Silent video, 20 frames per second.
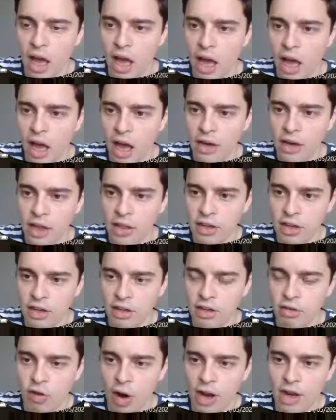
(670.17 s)
Another
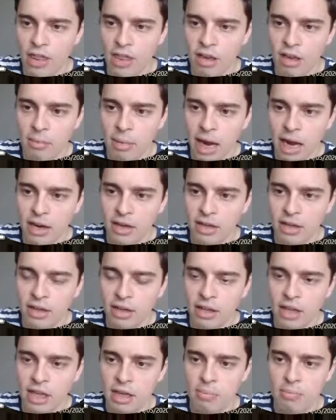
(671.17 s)
great thing about
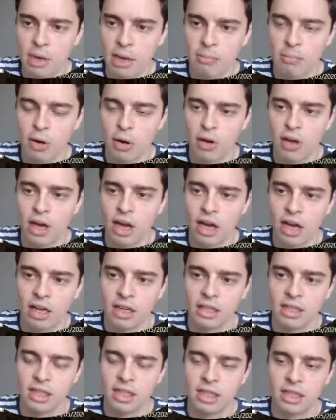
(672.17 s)
the BetBurger
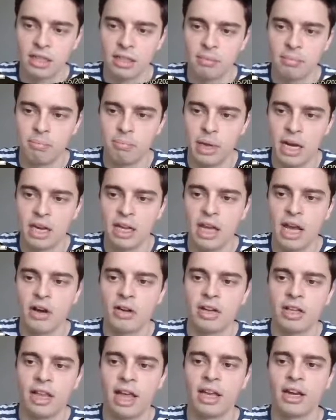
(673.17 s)
betting
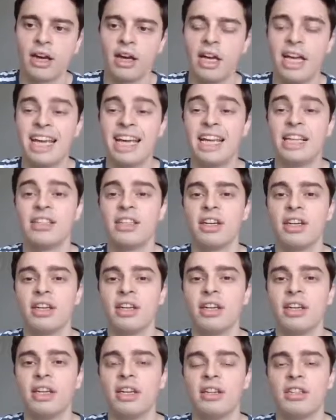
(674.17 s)
calculator is that
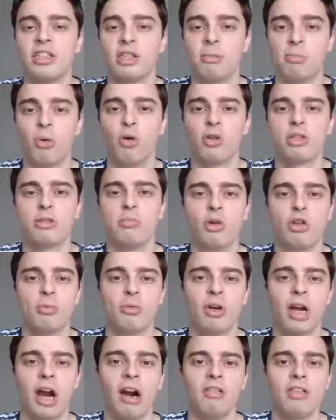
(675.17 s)
it supports
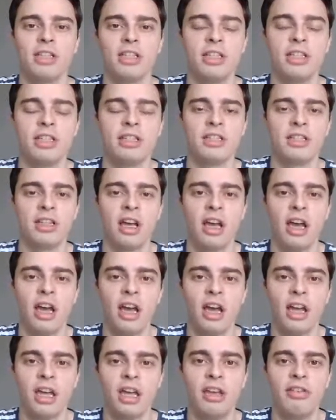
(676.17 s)
multiple currencies.
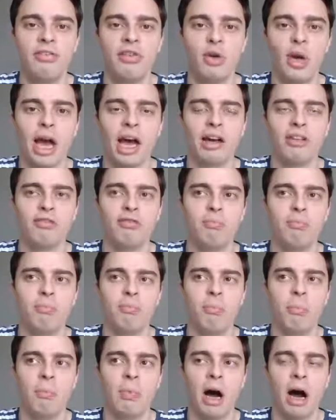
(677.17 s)
If you have
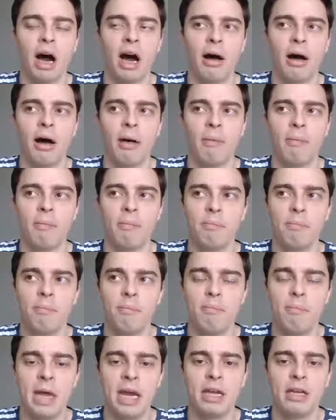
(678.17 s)

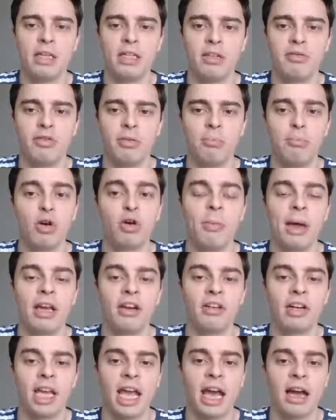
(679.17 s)
many different
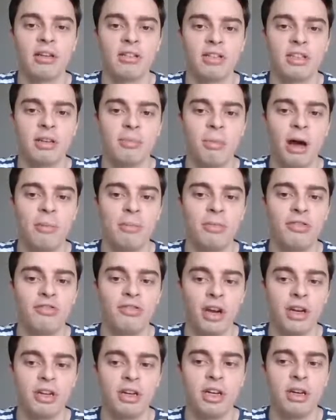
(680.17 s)
bookmaker accounts that might be
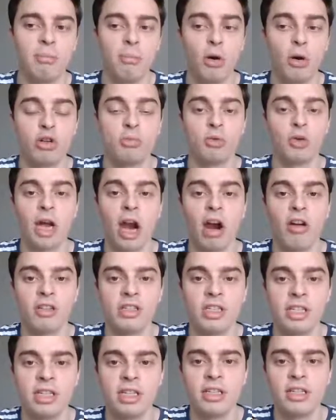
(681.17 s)
funded in multiple
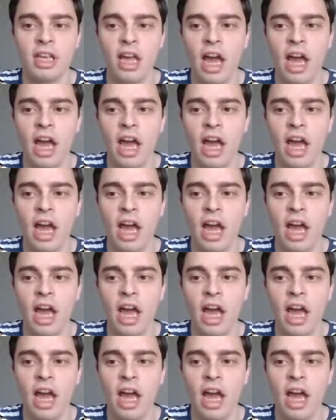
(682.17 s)
currencies,